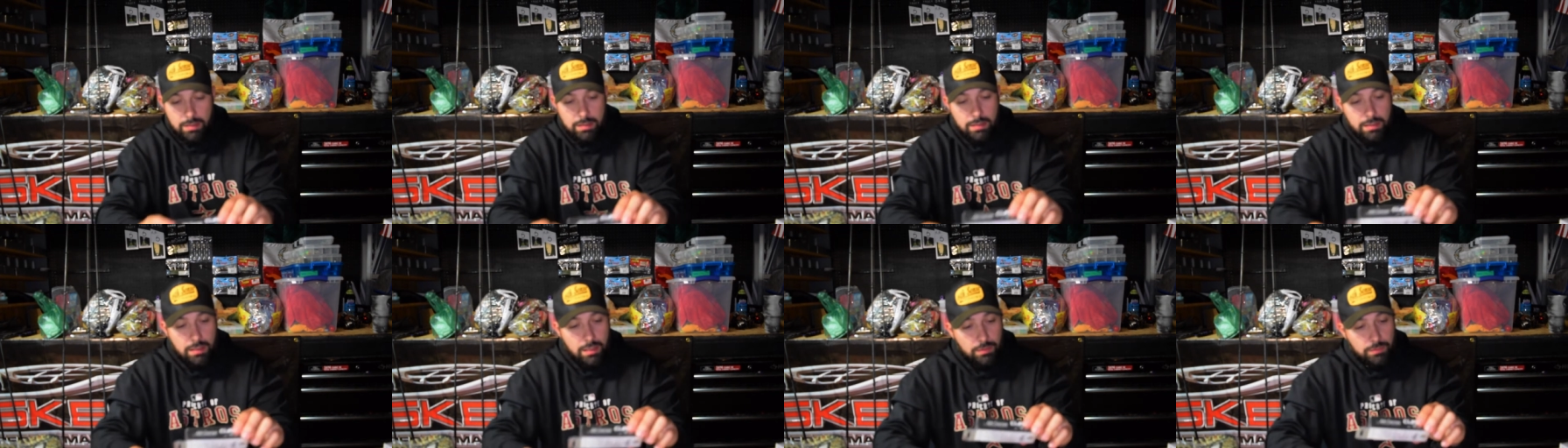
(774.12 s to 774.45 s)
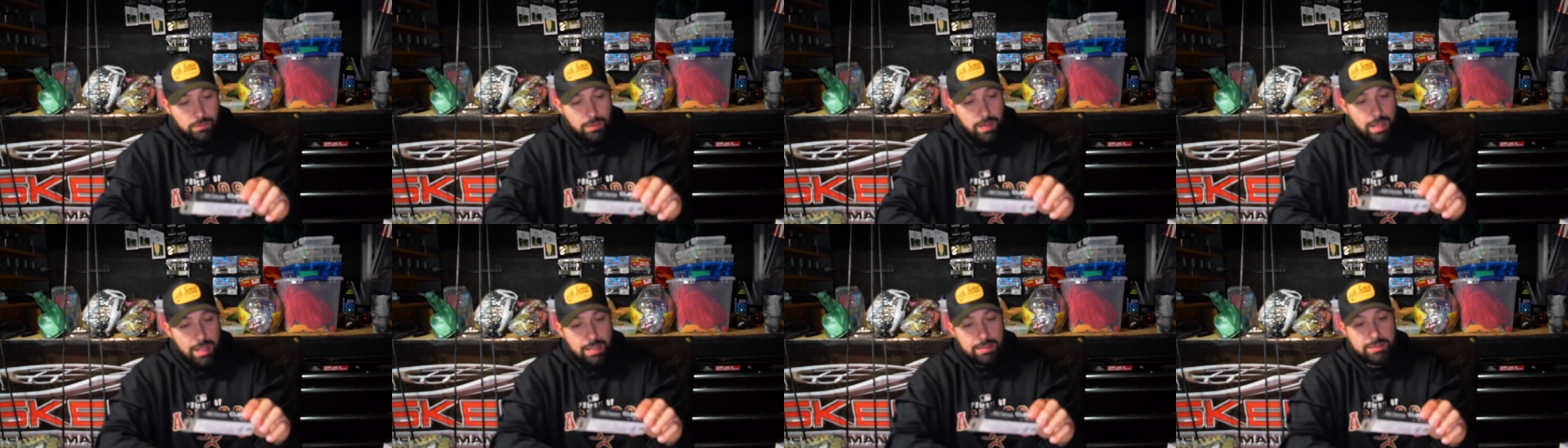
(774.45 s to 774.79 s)
All
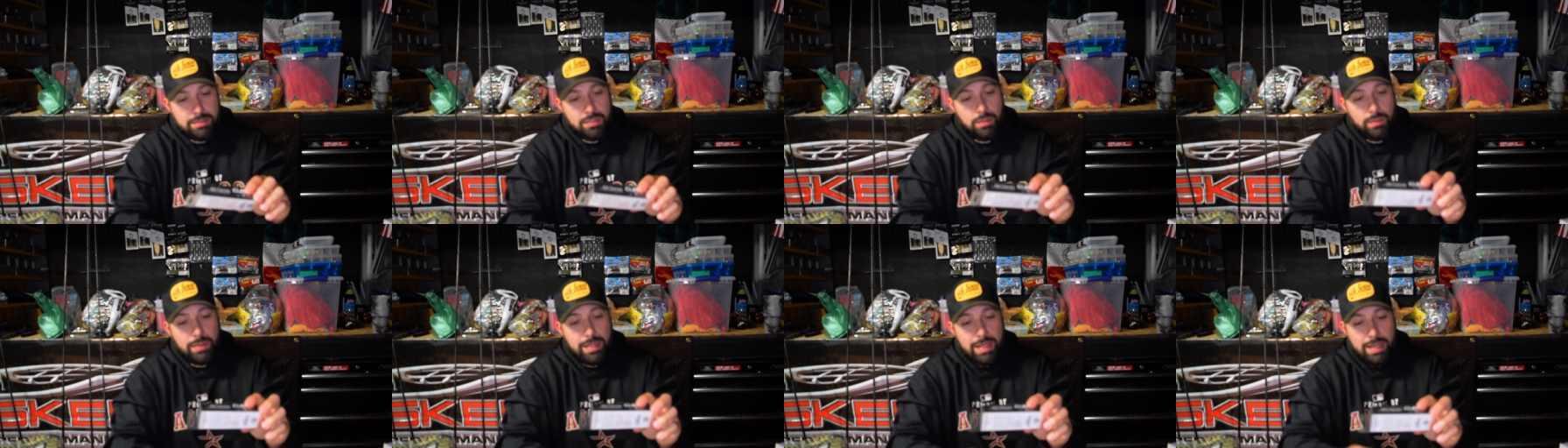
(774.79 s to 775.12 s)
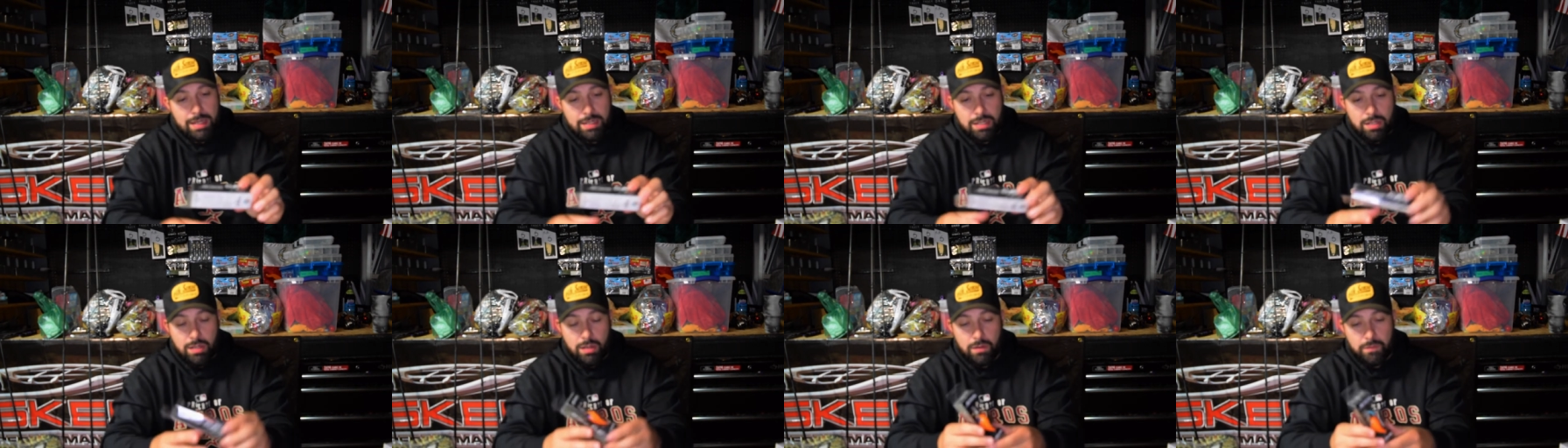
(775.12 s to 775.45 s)
right, so we got a
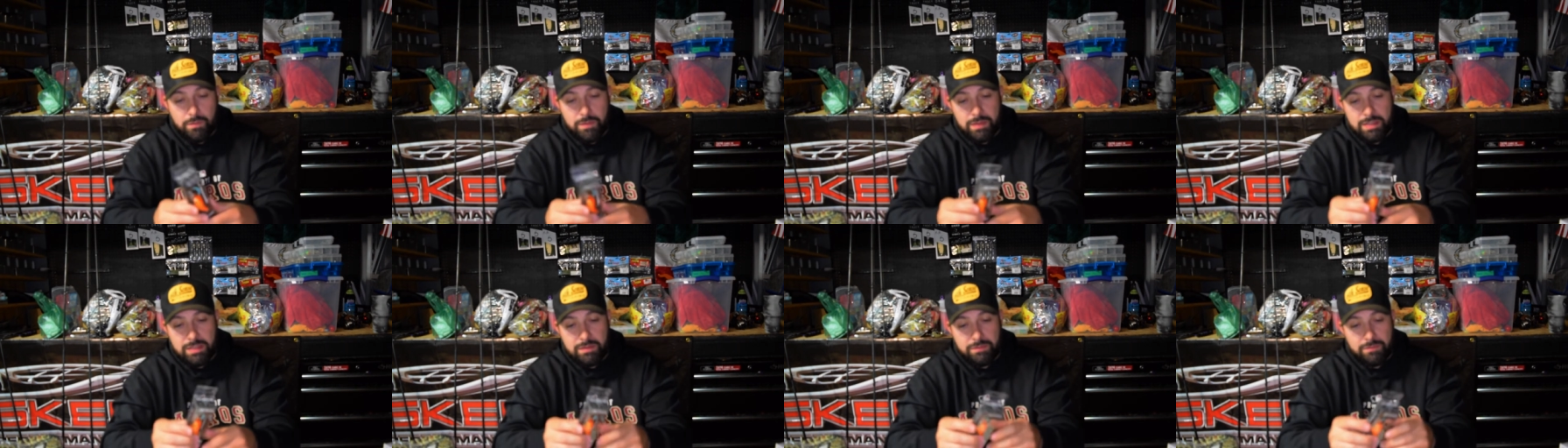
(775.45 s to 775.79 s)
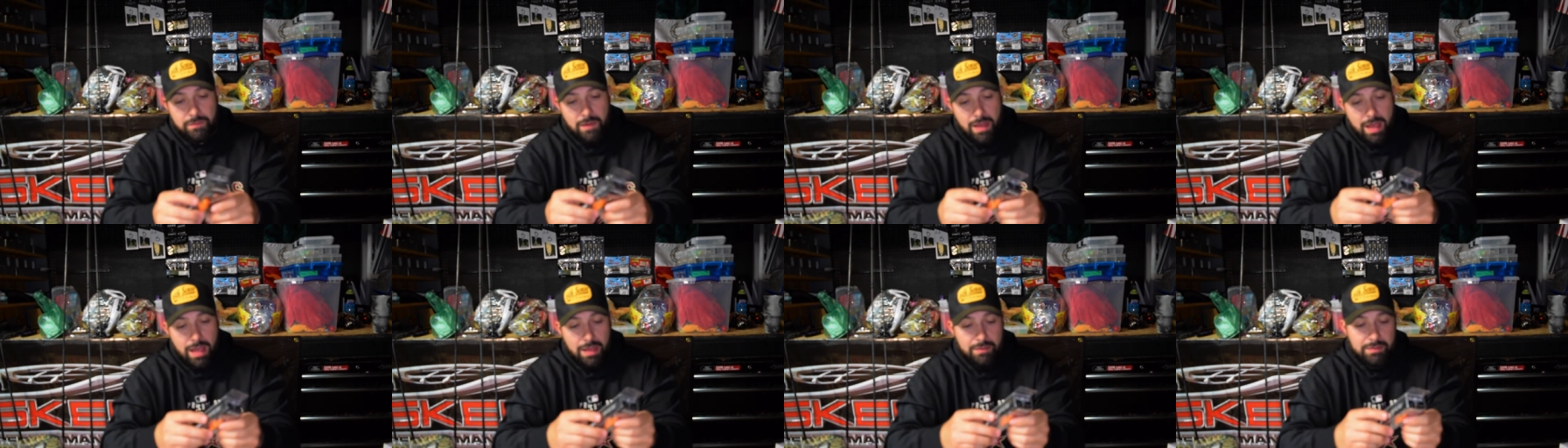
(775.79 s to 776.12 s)
Curve
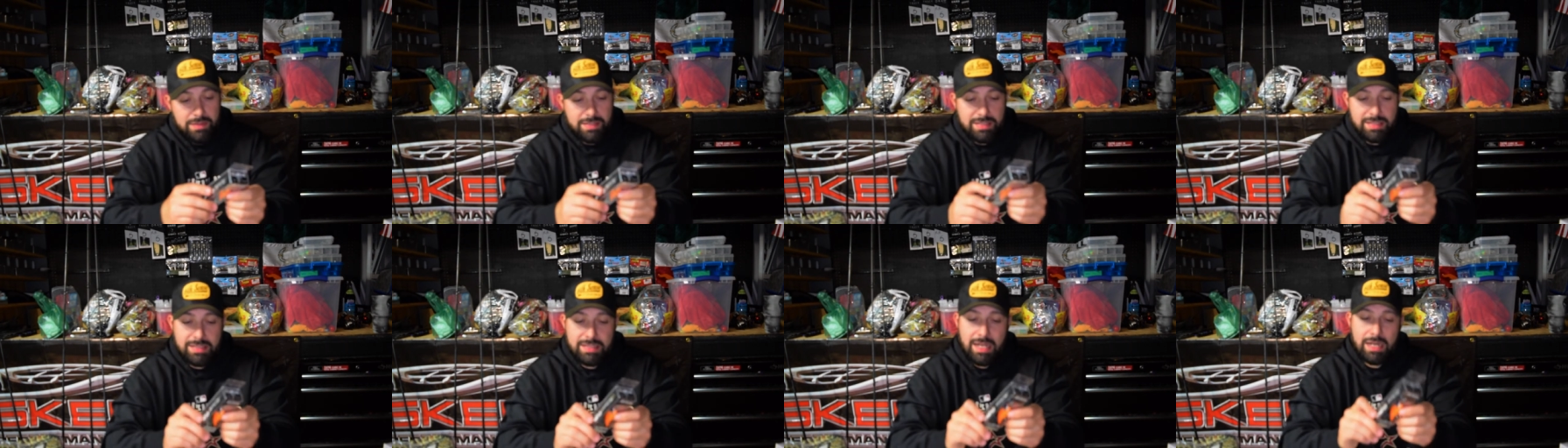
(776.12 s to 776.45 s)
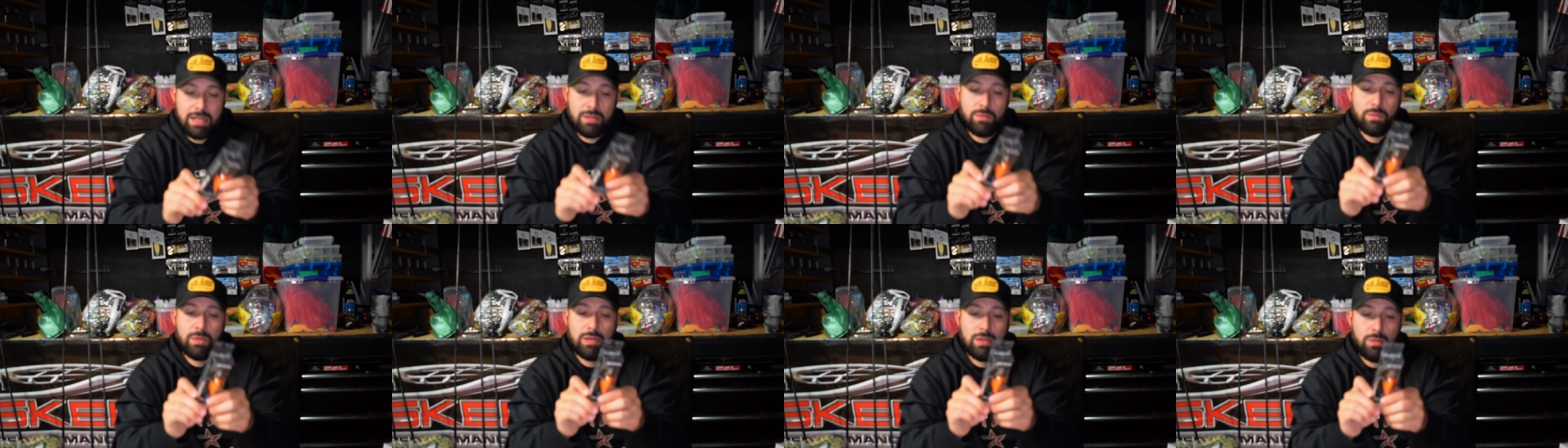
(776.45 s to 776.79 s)
55. This is kind
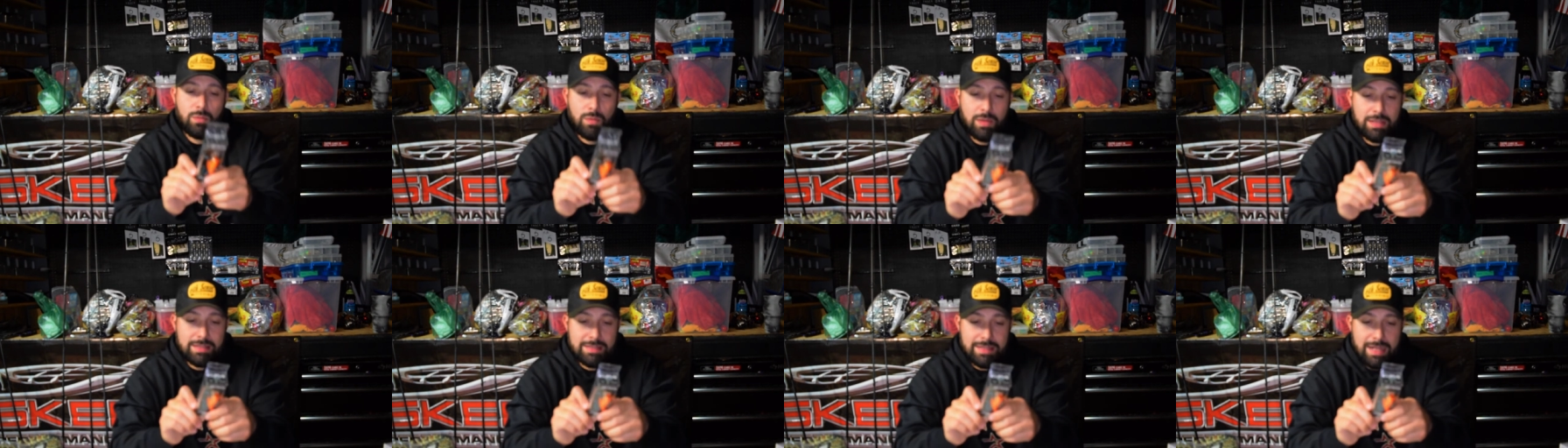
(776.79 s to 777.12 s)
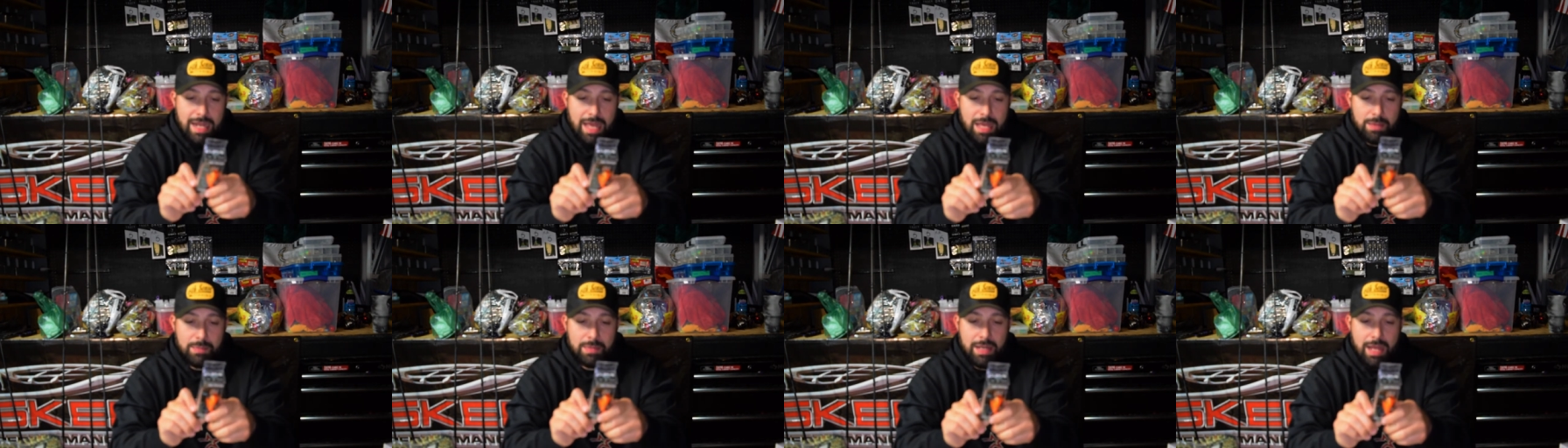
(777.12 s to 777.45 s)
of one of the ones that
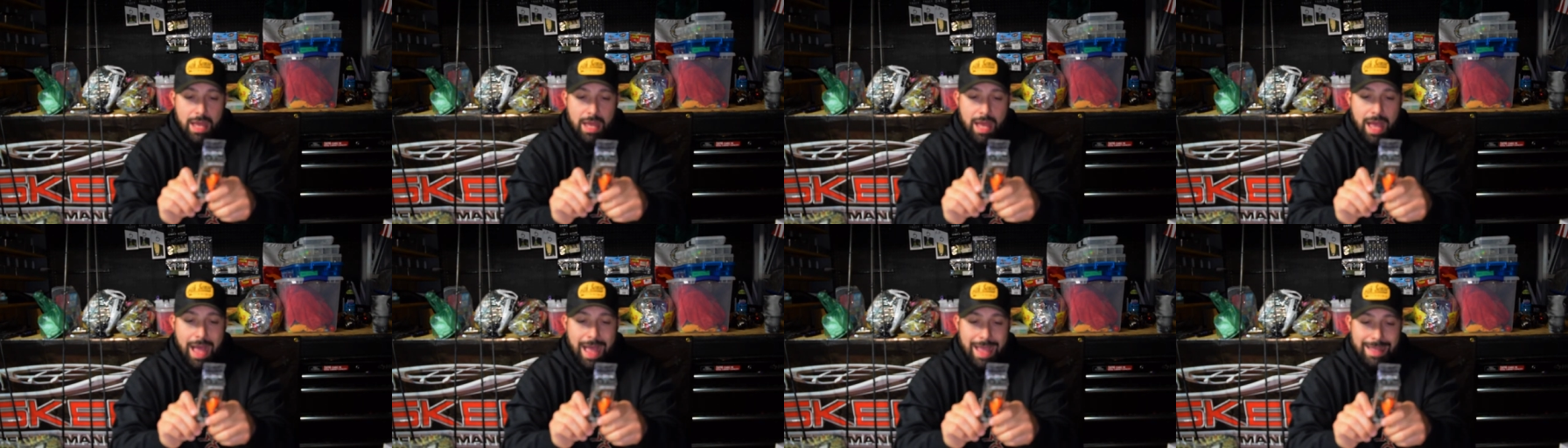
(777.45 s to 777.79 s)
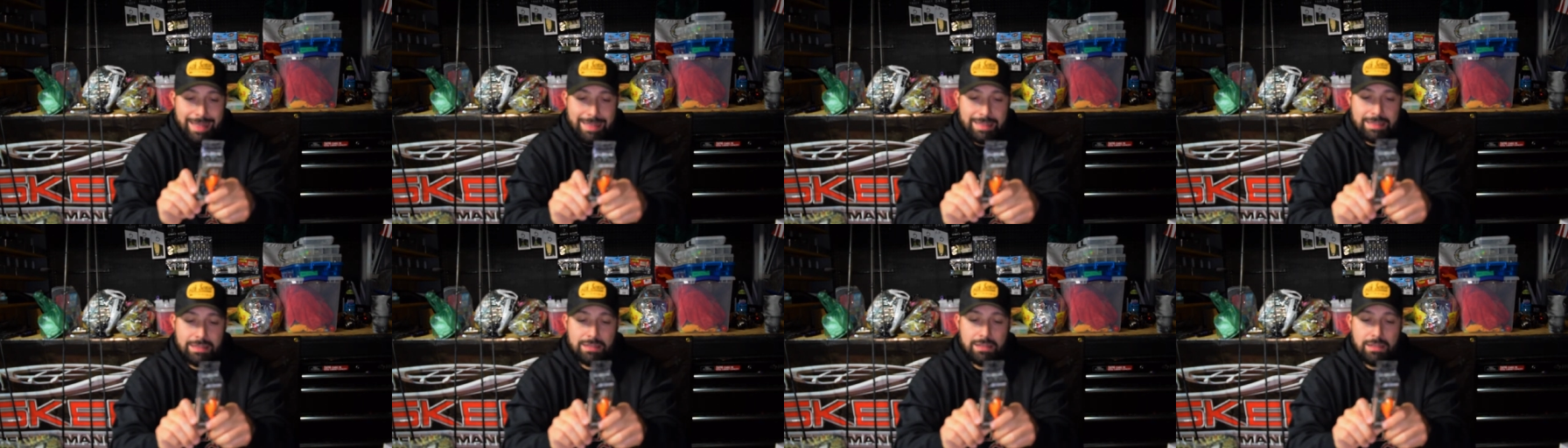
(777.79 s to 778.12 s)
I've been
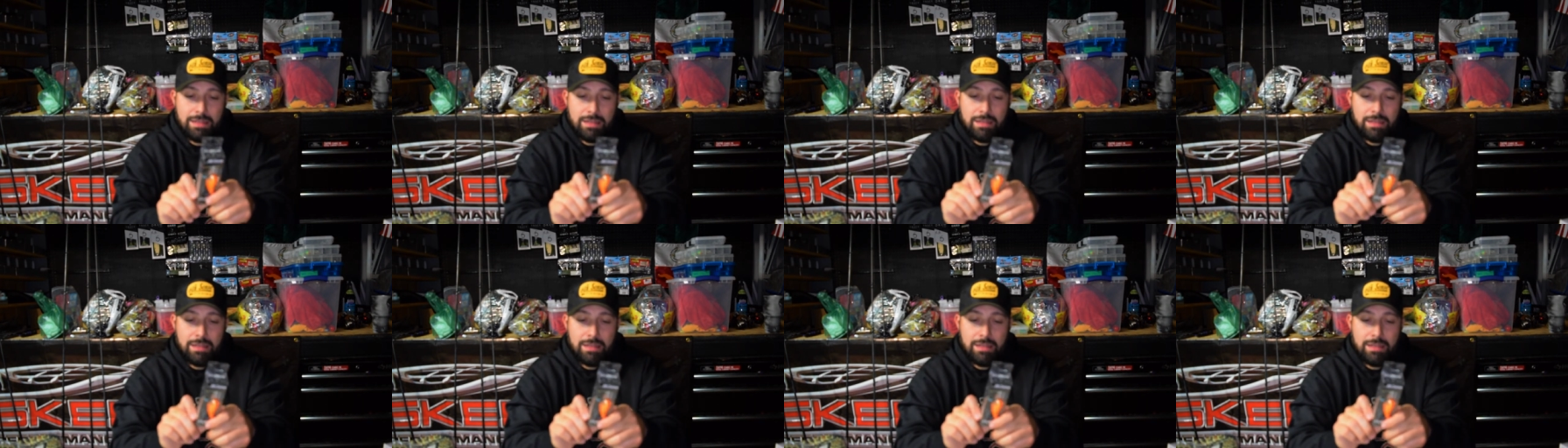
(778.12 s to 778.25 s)
eyeing.